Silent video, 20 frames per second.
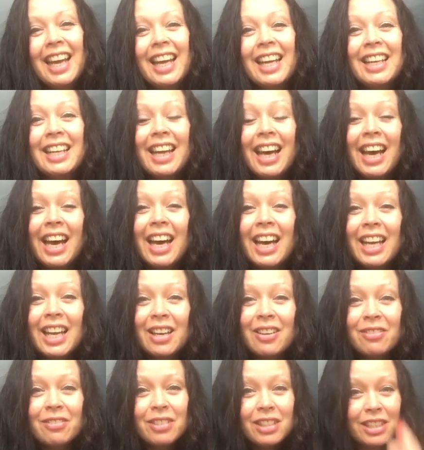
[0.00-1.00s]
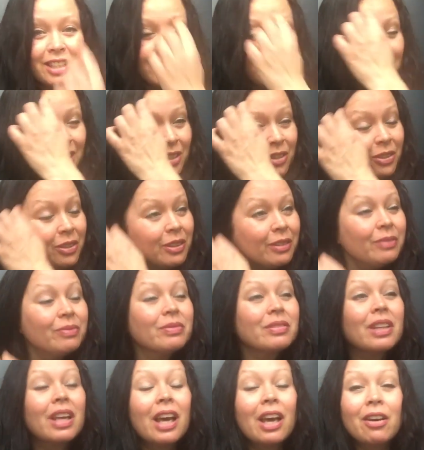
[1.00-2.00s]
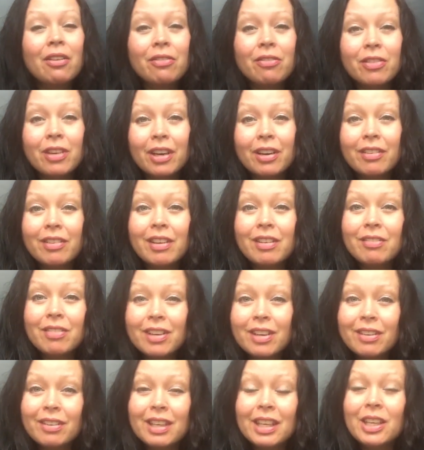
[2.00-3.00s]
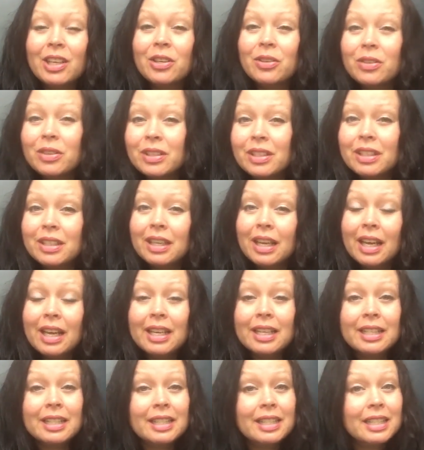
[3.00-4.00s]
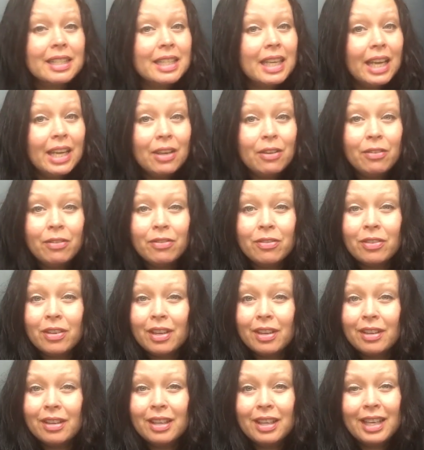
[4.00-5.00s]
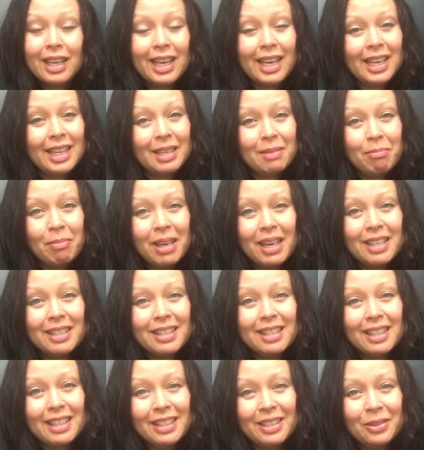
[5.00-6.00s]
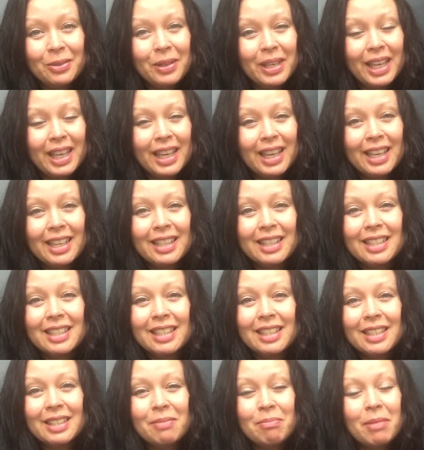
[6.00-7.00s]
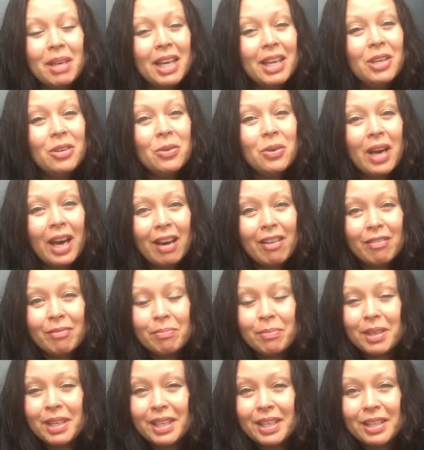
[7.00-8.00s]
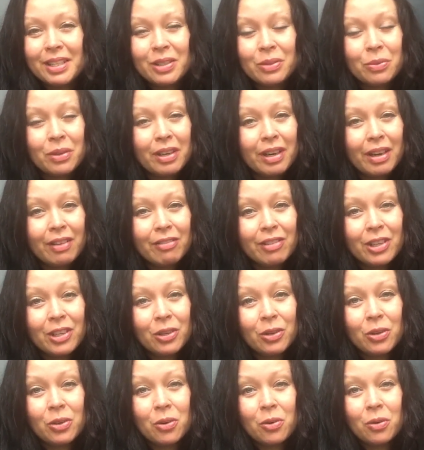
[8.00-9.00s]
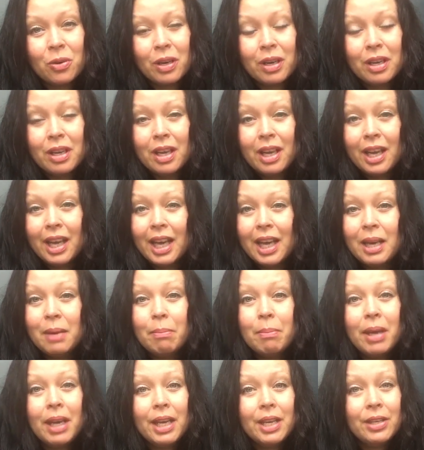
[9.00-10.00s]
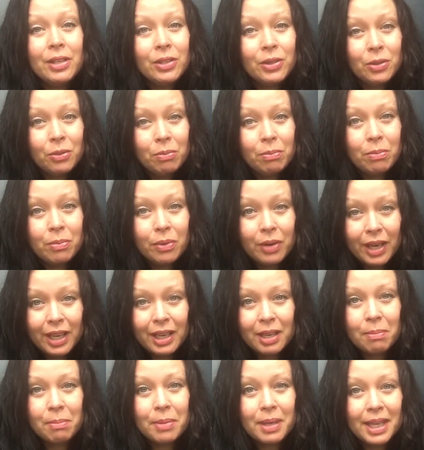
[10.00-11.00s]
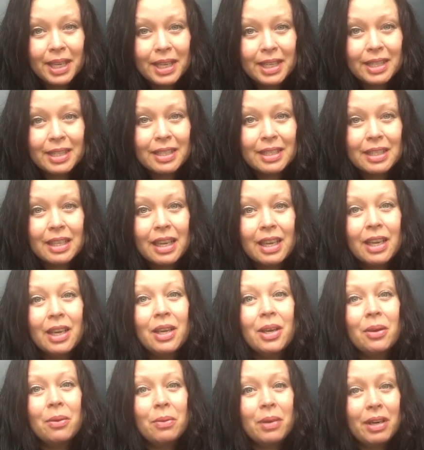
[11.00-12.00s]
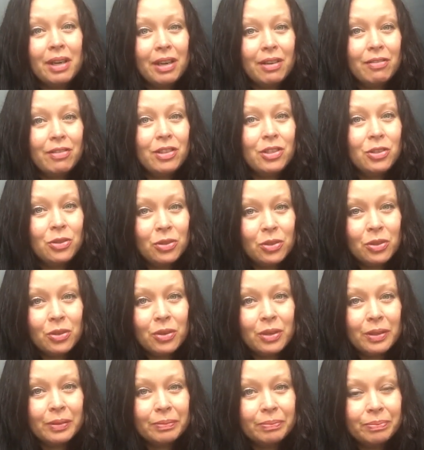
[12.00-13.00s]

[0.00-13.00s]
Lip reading: And I am wishing you a very, very good, safe and pleasant weekend. May you have peace wherever you go, and may you bring peace wherever you go.